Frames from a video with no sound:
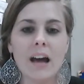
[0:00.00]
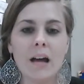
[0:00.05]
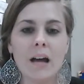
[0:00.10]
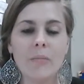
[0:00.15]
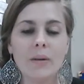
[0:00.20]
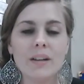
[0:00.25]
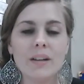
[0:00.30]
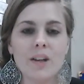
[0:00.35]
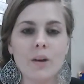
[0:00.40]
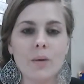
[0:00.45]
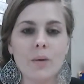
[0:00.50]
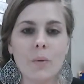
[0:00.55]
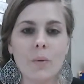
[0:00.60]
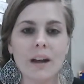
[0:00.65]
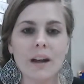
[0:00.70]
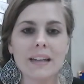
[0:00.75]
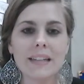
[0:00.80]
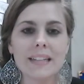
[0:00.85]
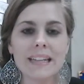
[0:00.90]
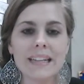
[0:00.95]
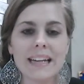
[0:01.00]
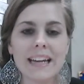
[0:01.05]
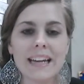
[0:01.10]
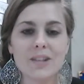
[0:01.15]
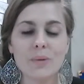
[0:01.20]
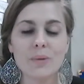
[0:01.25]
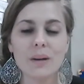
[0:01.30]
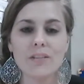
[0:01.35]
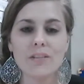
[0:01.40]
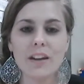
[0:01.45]
We don't want to get
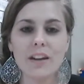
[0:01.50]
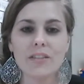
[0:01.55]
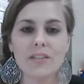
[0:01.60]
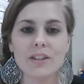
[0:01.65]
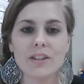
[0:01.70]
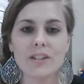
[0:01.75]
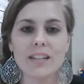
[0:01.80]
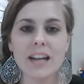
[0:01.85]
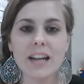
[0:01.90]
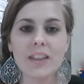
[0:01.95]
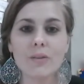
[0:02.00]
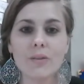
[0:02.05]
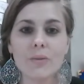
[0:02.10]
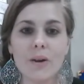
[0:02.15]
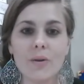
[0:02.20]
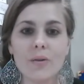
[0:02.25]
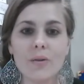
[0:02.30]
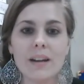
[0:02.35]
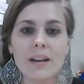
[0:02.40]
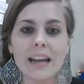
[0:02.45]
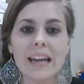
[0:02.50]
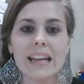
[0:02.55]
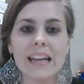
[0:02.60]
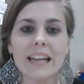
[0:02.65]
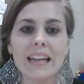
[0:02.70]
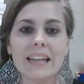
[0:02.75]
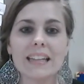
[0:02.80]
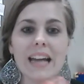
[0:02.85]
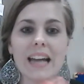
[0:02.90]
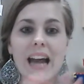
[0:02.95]
25 years down the road
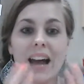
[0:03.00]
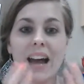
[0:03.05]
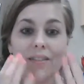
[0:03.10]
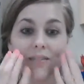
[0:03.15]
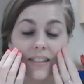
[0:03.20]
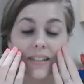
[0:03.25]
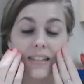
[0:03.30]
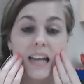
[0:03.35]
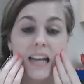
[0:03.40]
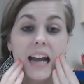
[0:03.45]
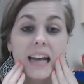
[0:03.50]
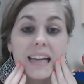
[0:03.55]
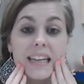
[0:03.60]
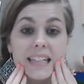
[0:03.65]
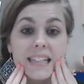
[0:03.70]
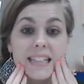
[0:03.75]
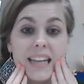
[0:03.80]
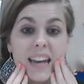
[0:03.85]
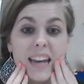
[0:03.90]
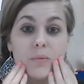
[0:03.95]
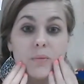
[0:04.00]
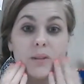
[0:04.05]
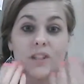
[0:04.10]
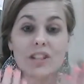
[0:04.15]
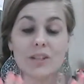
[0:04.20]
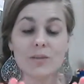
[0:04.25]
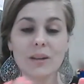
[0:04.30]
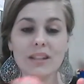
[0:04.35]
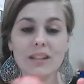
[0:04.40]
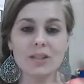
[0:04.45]
and have saggy skin, which
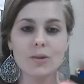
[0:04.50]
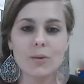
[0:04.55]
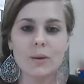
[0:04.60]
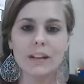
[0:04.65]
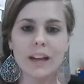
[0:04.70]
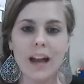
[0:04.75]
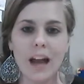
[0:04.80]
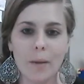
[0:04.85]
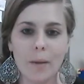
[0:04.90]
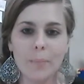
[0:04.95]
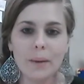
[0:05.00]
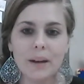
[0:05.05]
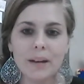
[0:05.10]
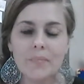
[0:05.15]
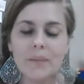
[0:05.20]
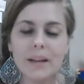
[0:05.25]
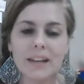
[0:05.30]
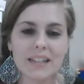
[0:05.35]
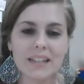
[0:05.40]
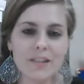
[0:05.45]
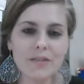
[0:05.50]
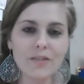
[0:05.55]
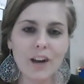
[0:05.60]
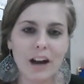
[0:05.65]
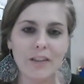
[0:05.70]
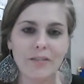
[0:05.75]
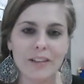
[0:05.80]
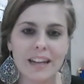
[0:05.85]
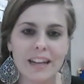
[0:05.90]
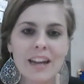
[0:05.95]
is what's going to happen because of
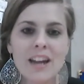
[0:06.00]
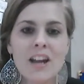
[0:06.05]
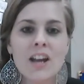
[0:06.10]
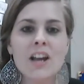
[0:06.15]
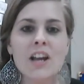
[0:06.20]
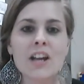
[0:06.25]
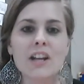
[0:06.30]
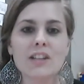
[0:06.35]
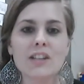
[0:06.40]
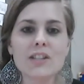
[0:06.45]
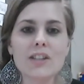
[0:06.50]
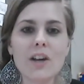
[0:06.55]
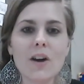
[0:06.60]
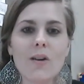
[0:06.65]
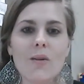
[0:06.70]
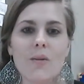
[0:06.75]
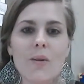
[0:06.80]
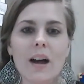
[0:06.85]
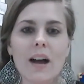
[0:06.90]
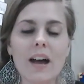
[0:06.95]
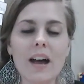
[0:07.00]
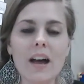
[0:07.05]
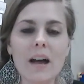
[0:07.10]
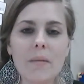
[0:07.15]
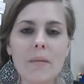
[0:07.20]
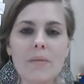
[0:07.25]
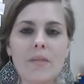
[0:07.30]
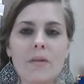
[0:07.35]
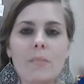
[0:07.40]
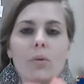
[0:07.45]
gravity. So
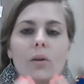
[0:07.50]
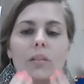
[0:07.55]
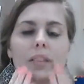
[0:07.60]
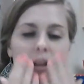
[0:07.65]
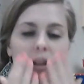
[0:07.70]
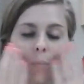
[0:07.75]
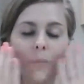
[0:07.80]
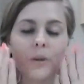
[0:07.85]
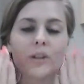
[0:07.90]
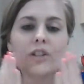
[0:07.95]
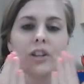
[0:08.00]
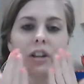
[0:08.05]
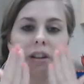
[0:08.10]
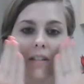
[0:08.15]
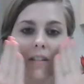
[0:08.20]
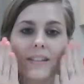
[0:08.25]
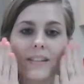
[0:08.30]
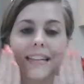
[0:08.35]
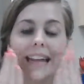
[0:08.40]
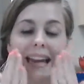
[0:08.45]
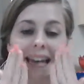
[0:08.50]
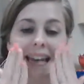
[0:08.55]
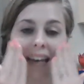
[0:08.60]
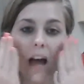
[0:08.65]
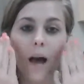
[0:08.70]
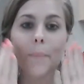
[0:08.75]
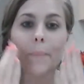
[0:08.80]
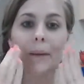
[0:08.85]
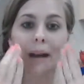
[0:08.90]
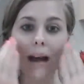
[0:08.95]
the more that you push your skin
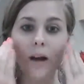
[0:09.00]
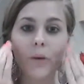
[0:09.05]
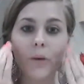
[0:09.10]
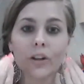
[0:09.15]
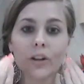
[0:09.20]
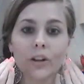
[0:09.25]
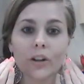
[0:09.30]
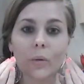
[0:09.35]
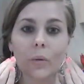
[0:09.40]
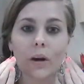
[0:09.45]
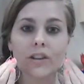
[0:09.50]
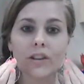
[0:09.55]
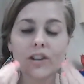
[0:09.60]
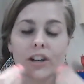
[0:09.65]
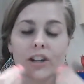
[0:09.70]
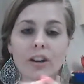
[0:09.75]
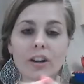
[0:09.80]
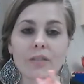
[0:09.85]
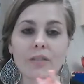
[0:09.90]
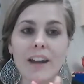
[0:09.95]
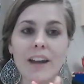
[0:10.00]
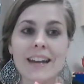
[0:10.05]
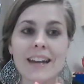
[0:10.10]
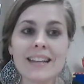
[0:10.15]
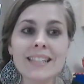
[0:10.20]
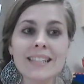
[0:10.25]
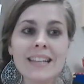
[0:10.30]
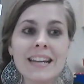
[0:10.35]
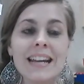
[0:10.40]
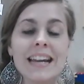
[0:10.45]
up and out when you're washing your
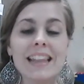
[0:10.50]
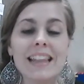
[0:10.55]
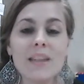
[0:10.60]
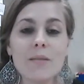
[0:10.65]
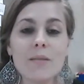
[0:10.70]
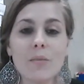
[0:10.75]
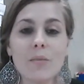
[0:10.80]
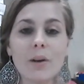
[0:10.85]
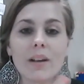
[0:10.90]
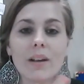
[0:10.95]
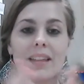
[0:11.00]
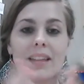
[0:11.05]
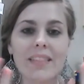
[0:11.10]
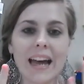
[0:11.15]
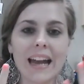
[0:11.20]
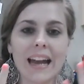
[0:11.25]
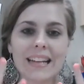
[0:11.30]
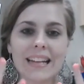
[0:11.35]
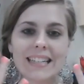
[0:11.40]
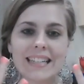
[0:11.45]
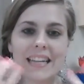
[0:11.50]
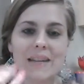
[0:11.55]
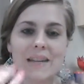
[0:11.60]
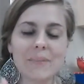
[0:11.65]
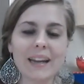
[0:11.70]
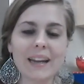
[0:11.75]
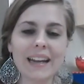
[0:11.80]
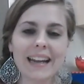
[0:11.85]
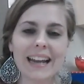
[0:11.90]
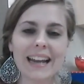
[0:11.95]
face, the more that is
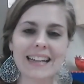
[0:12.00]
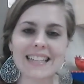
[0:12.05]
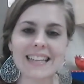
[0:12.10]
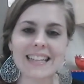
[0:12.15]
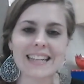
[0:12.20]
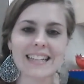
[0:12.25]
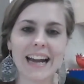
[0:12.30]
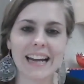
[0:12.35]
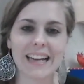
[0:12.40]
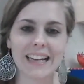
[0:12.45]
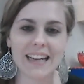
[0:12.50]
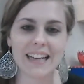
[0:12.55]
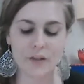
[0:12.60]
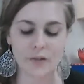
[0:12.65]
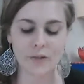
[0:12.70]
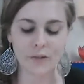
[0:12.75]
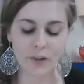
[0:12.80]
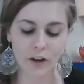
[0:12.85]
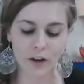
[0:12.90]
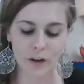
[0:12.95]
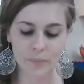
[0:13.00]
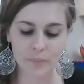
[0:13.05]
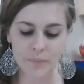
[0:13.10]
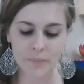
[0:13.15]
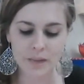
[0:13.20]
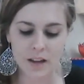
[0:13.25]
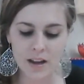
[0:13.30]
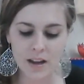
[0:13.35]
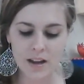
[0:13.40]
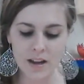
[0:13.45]
keeping it nice and tight and
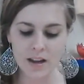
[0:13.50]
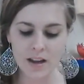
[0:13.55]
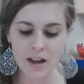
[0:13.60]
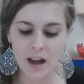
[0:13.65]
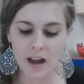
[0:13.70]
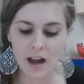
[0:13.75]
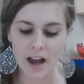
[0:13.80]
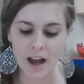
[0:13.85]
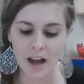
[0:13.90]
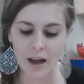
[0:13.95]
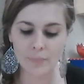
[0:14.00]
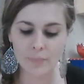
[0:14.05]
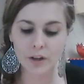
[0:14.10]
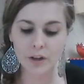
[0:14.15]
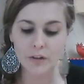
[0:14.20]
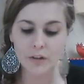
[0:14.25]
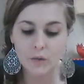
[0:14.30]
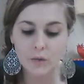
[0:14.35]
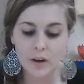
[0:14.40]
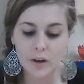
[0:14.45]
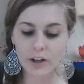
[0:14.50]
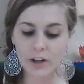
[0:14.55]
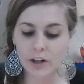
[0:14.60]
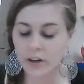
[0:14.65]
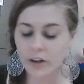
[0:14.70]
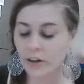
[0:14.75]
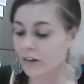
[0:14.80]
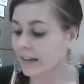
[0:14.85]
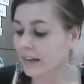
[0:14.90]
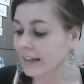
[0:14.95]
firm.
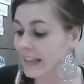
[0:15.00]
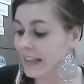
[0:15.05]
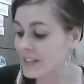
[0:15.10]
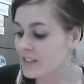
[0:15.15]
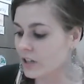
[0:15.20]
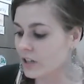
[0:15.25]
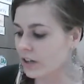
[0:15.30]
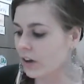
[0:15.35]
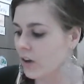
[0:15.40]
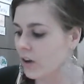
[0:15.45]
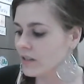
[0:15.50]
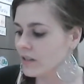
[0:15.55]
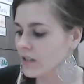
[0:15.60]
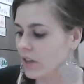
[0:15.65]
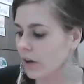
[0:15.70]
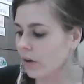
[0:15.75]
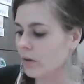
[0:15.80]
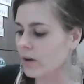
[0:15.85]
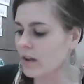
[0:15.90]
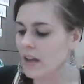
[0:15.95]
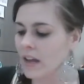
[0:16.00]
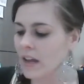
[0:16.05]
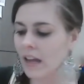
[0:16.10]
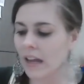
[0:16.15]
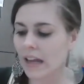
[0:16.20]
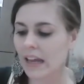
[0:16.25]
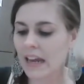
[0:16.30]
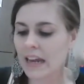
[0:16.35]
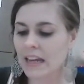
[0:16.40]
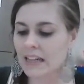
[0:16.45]
Your cleanser also,
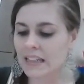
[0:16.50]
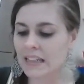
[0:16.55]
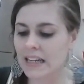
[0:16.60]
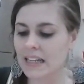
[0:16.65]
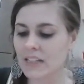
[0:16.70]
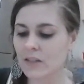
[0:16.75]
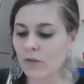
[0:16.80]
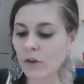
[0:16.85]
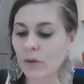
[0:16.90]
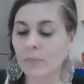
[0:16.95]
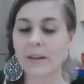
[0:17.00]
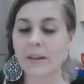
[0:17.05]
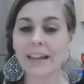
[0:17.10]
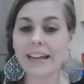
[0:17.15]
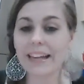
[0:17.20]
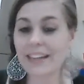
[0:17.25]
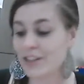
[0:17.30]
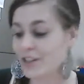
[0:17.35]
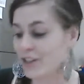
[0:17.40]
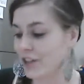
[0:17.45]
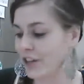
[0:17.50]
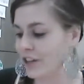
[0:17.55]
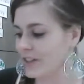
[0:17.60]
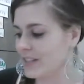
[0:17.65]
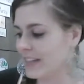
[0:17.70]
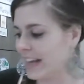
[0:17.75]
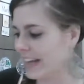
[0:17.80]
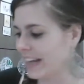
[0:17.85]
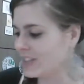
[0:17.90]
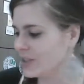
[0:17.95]
it is formulated to your
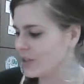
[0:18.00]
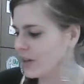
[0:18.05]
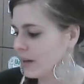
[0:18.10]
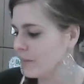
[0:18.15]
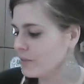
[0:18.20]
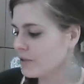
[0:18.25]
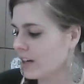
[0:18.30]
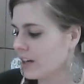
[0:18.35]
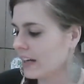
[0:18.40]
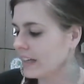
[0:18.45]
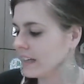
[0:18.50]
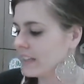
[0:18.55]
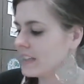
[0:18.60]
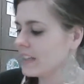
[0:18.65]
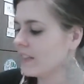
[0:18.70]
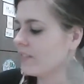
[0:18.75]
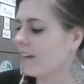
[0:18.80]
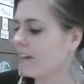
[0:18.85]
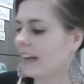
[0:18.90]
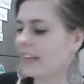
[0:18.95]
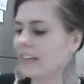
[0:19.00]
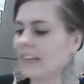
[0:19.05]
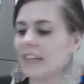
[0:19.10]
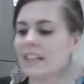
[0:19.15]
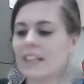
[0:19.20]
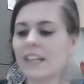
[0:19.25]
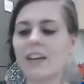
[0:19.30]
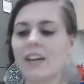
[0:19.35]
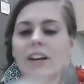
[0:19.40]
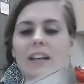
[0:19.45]
skin. Sorry, I'm trying to find
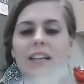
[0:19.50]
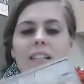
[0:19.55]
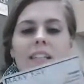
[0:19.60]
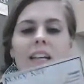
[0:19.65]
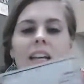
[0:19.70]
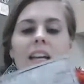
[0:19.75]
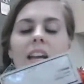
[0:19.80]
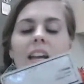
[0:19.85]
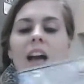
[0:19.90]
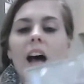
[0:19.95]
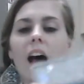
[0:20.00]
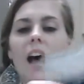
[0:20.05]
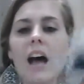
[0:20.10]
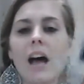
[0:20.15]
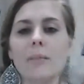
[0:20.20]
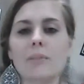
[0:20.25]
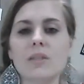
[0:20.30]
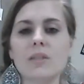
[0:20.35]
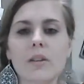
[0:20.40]
it. Here it is.